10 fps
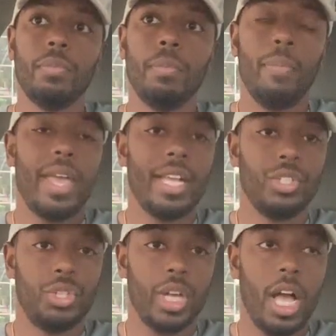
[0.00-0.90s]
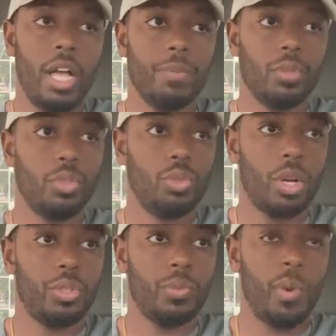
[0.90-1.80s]
man's jobs.
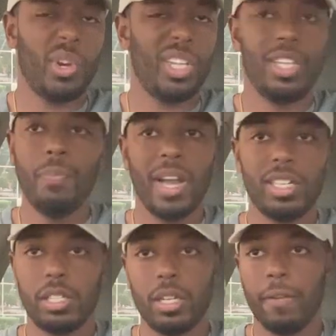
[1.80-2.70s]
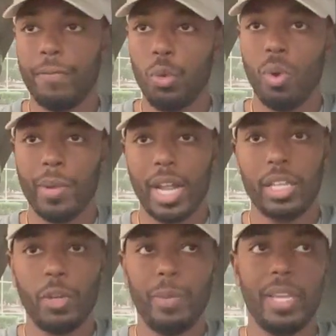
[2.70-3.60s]
Construction worker, you might see a few women
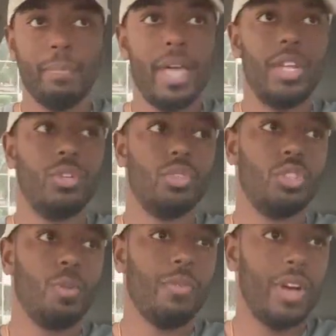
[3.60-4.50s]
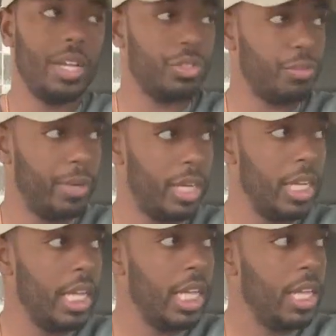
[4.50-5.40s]
out there being managers and supervisors, but
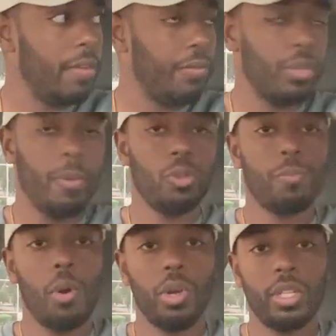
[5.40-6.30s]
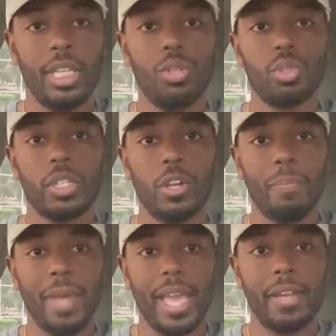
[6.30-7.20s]
for the most part, these are still
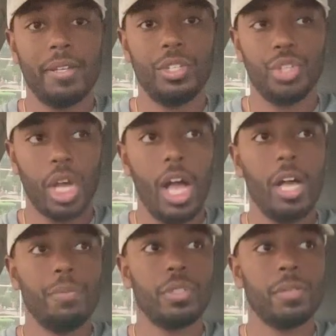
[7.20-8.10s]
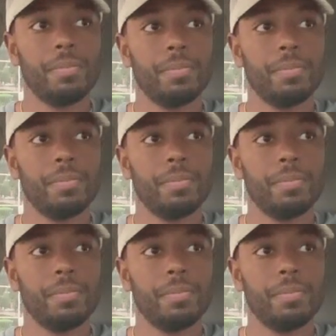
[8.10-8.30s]
man jobs.